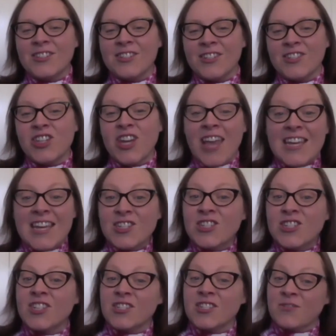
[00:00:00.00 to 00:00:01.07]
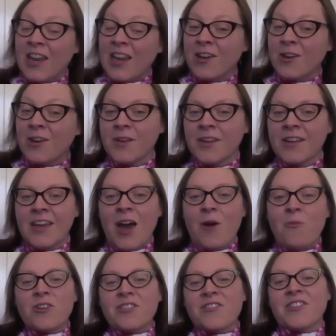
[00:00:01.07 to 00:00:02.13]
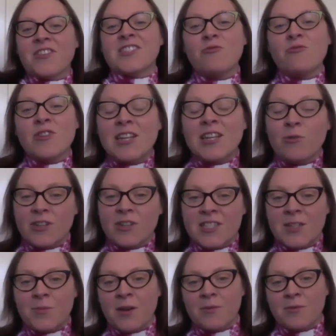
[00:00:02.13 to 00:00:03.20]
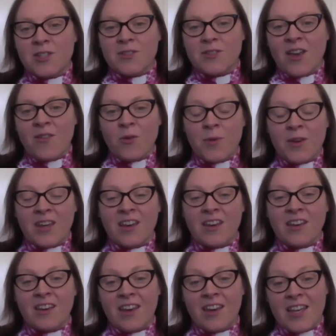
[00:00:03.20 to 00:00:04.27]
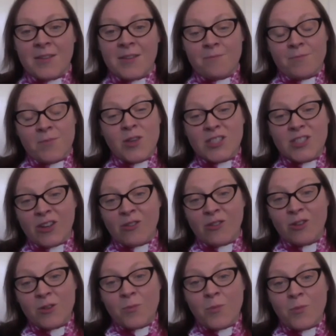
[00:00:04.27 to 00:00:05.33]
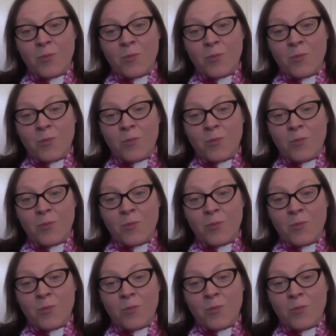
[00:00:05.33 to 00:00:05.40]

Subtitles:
change, to develop, and one of the things I really want us to be able to do is have a bigger music group,